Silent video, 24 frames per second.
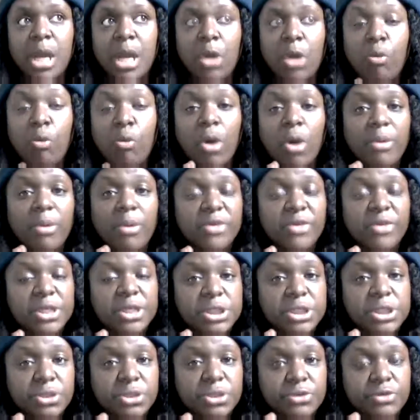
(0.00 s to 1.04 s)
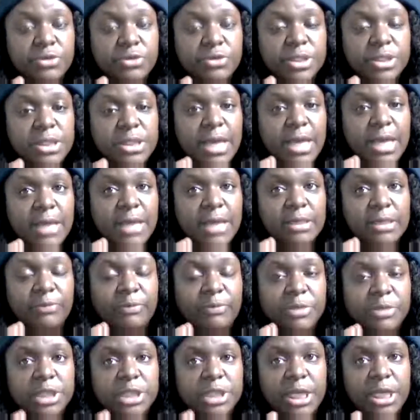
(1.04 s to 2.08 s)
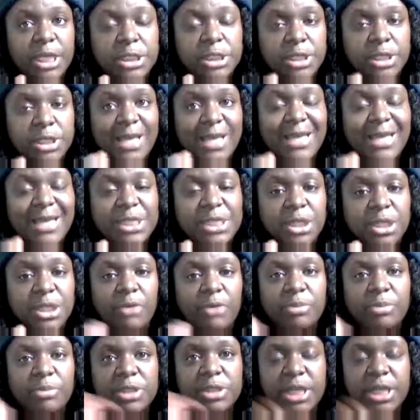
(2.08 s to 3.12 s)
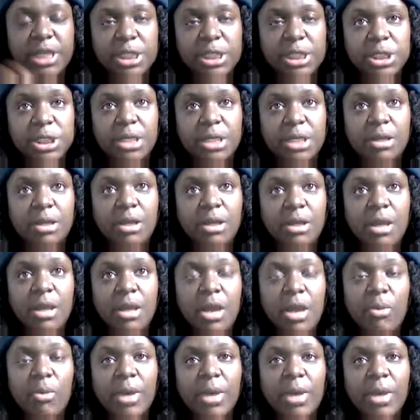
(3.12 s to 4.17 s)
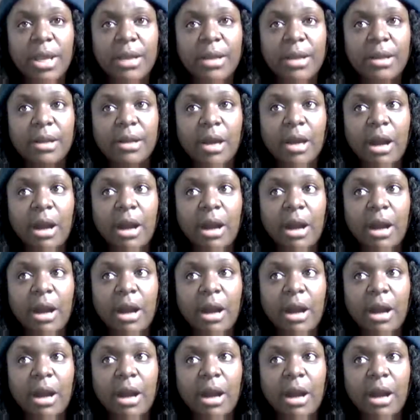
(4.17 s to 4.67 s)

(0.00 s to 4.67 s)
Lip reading: Where were these children's hedge of protection when